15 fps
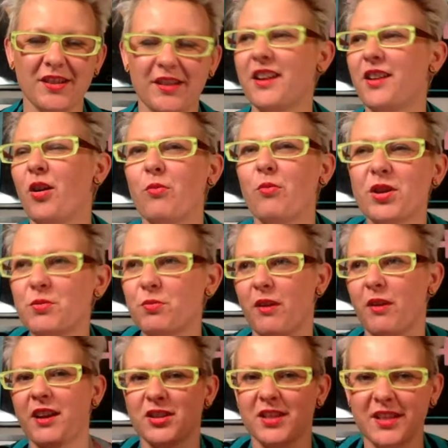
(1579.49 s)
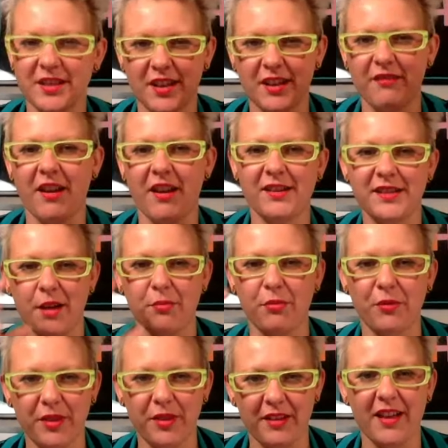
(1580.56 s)
and I wish we were actually sitting around a table
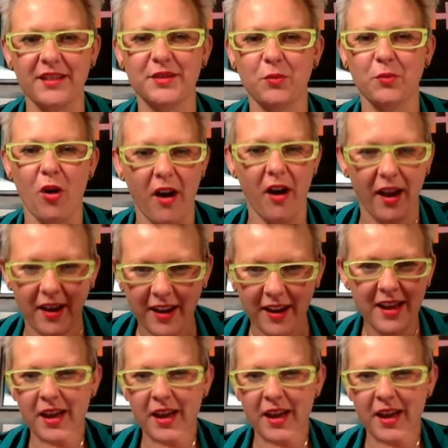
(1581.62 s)
with a glass of wine,